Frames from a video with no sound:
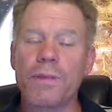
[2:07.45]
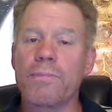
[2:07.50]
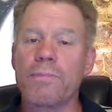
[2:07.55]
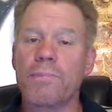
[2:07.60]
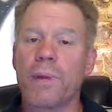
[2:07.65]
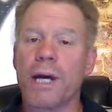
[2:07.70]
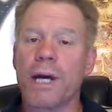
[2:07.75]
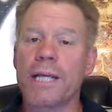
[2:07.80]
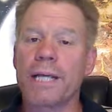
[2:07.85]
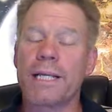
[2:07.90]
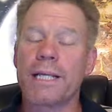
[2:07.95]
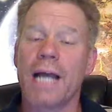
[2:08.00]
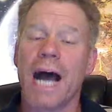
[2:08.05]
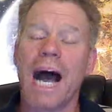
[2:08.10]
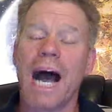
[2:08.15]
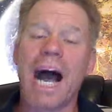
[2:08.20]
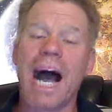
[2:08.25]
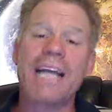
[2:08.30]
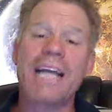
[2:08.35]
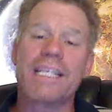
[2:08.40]
But
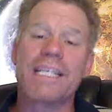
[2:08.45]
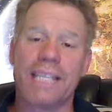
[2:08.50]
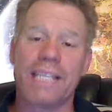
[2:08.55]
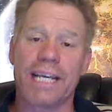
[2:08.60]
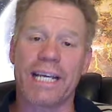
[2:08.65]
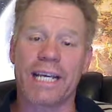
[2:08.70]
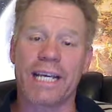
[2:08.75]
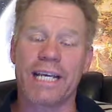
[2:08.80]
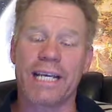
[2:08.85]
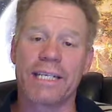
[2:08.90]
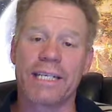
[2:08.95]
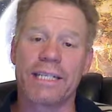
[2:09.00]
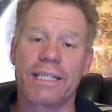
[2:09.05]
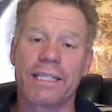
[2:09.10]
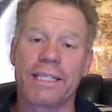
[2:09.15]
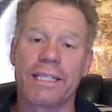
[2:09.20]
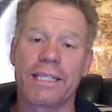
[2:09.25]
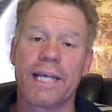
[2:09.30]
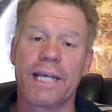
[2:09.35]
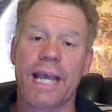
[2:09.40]
Isaac,
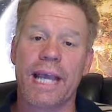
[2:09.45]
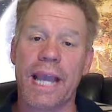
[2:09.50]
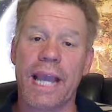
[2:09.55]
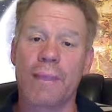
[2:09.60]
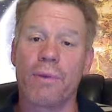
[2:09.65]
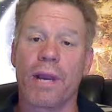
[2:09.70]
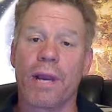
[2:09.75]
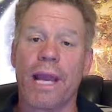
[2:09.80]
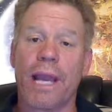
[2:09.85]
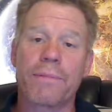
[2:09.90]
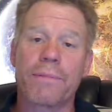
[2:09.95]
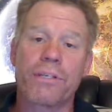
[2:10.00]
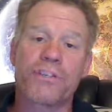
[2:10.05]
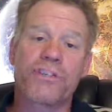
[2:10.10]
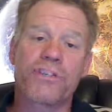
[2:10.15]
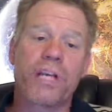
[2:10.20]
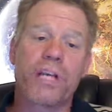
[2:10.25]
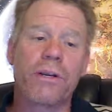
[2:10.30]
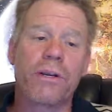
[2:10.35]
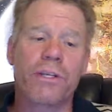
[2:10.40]
Abraham and
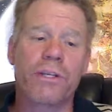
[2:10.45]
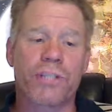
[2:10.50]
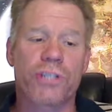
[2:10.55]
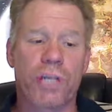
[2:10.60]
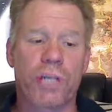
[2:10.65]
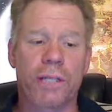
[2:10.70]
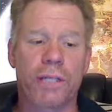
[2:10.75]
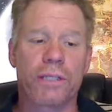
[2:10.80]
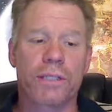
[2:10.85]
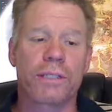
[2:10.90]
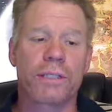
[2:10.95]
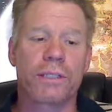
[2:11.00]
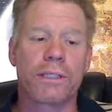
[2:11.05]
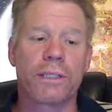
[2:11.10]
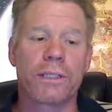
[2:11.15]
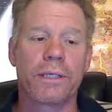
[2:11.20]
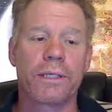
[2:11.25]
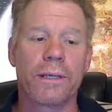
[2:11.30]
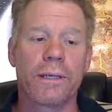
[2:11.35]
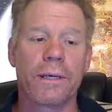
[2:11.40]
Sarah's son,
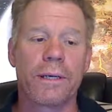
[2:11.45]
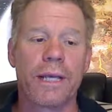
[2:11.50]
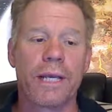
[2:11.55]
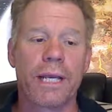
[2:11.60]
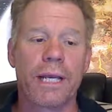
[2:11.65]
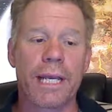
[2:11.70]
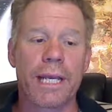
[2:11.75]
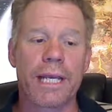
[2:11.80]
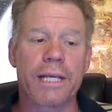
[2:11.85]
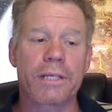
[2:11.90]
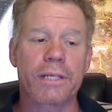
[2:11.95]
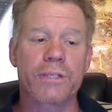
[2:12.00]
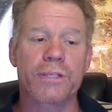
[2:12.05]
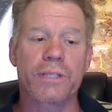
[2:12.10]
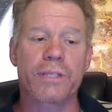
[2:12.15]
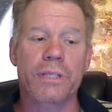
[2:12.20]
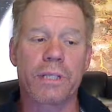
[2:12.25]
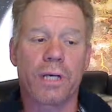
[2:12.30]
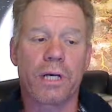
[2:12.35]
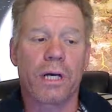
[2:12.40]

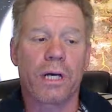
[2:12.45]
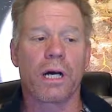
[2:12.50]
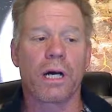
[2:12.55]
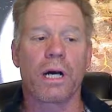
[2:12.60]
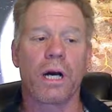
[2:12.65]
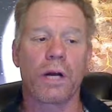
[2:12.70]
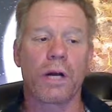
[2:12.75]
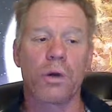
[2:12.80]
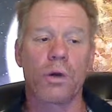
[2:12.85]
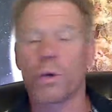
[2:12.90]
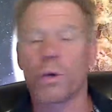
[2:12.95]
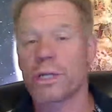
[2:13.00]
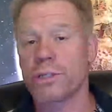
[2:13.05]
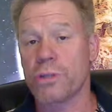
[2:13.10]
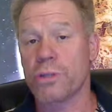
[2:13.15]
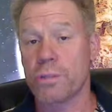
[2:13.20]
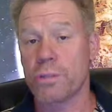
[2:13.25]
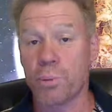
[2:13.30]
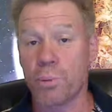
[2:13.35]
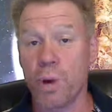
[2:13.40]
is according
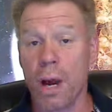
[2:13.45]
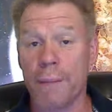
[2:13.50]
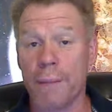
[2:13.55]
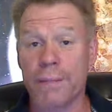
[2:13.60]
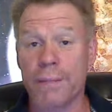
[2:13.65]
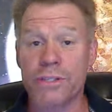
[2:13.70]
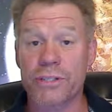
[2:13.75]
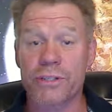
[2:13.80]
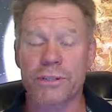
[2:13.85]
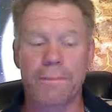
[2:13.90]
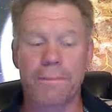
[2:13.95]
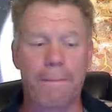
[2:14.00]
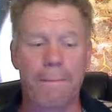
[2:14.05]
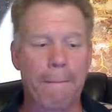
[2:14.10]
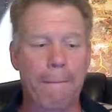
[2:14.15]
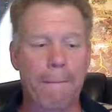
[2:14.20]
to the promise.